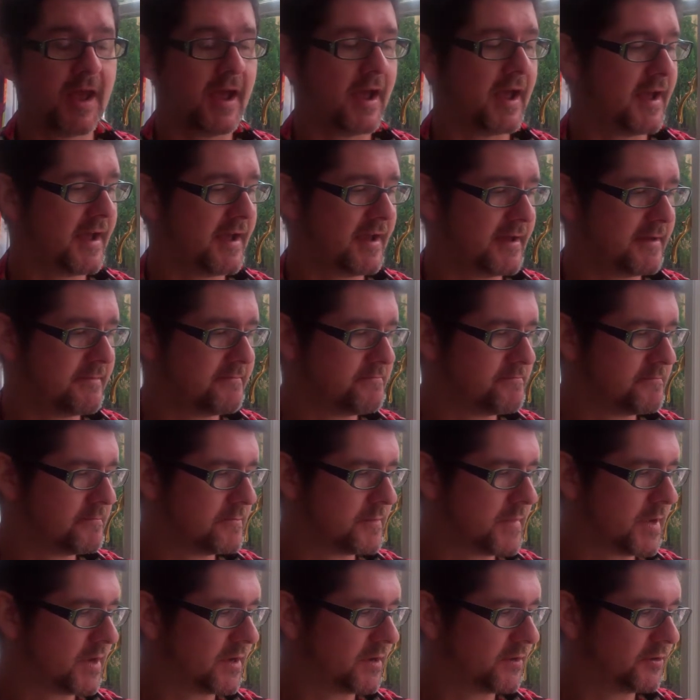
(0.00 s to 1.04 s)

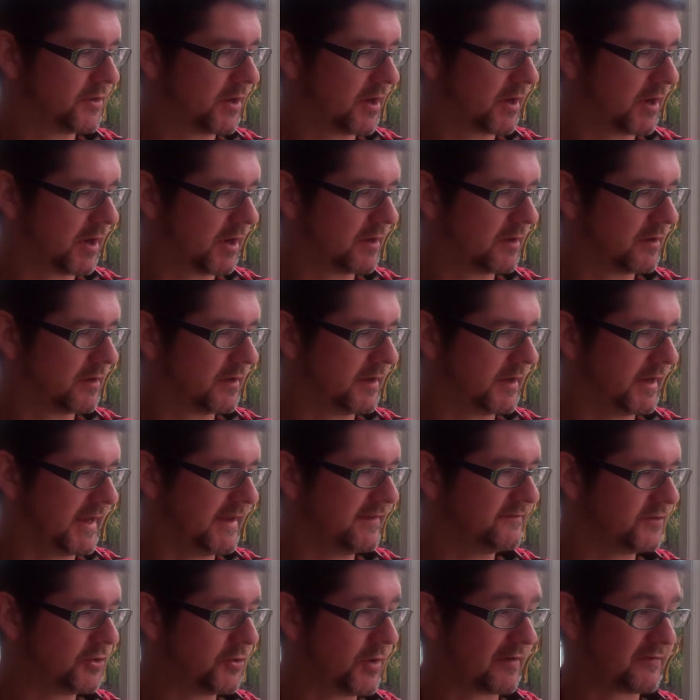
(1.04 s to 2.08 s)

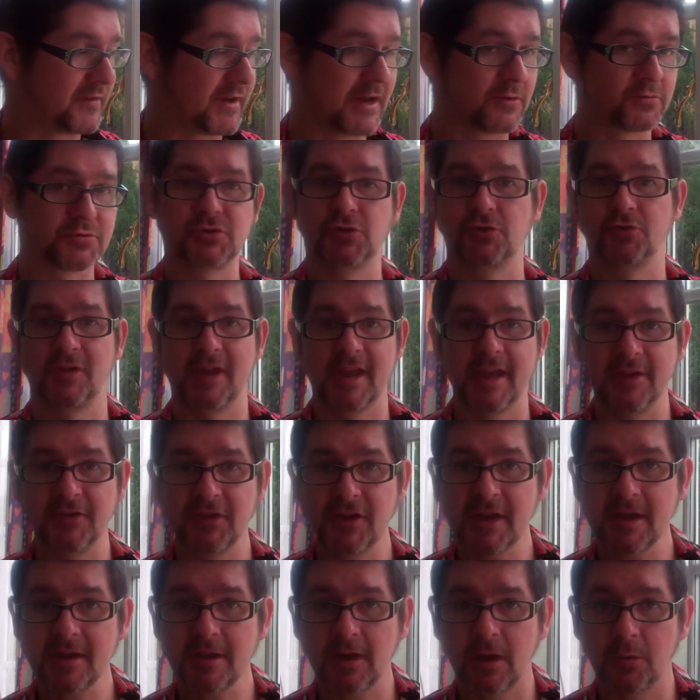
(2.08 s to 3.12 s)
if you have an outdoor
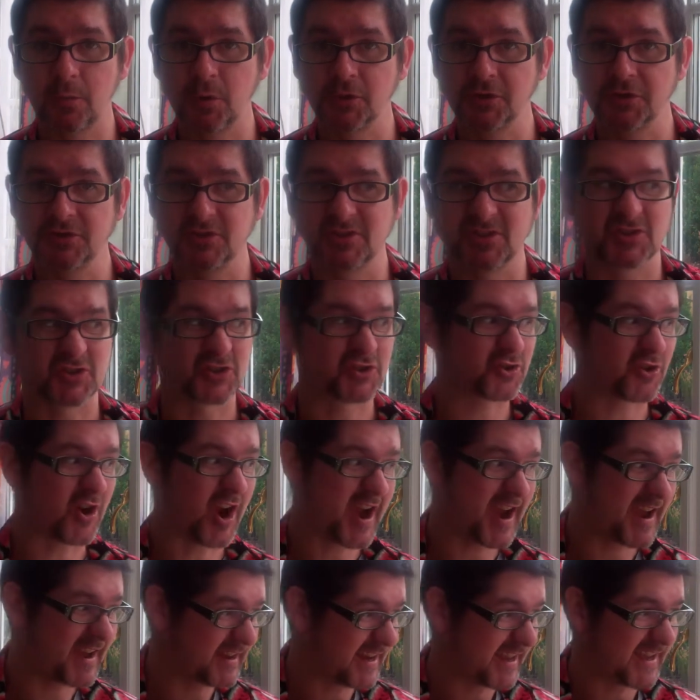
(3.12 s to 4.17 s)
area, I want you to
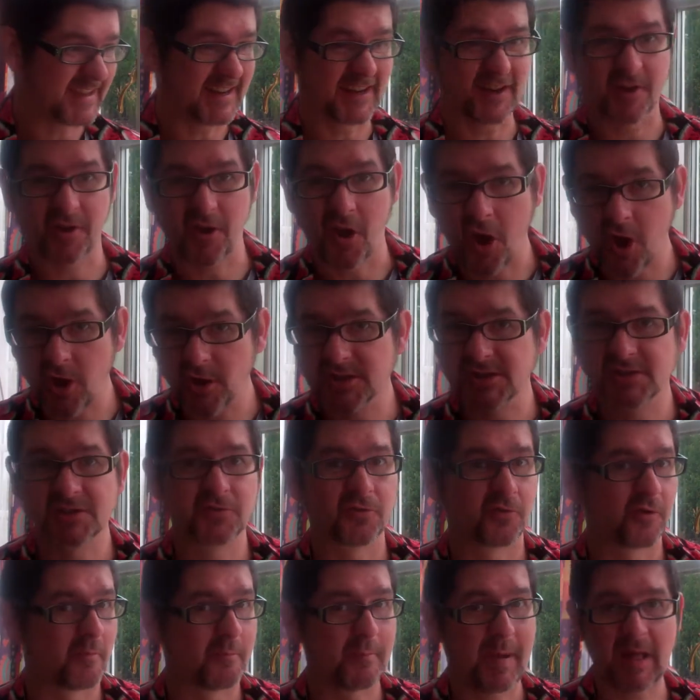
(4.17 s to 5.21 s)
try, like in a garden
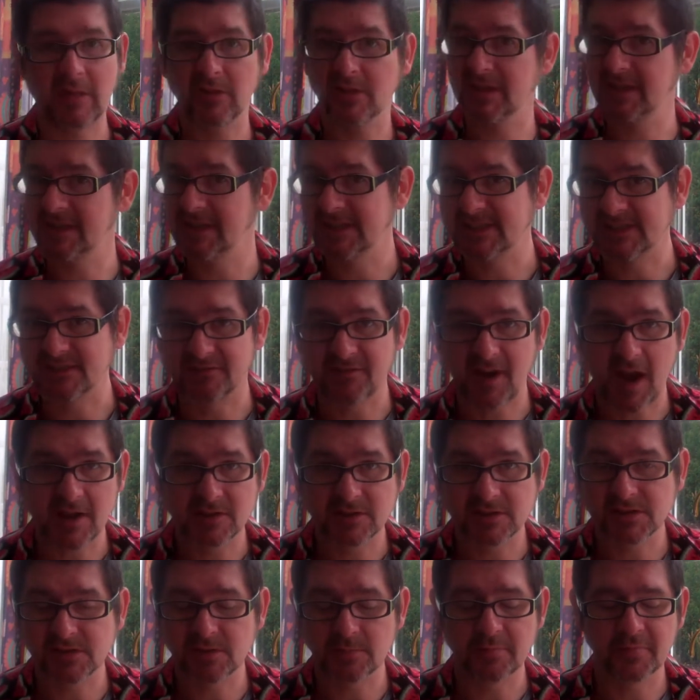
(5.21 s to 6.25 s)
or a balcony, to
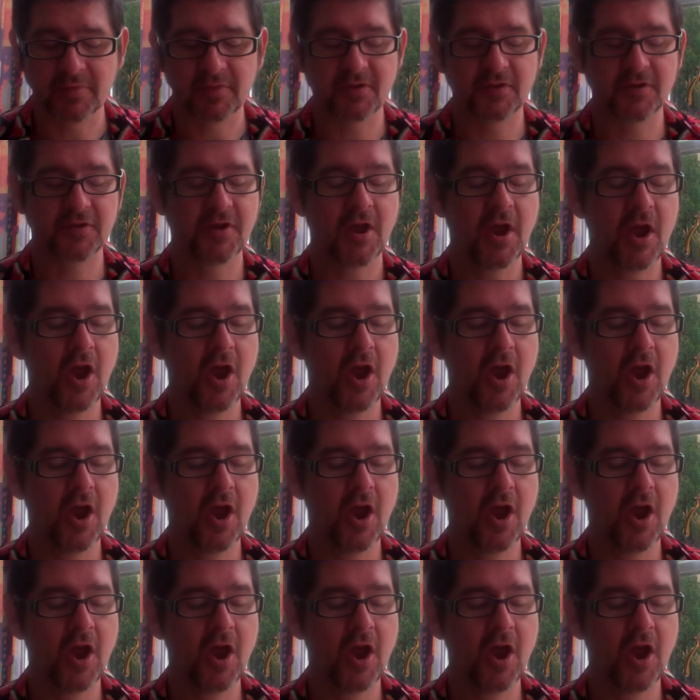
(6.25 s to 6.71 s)
find something,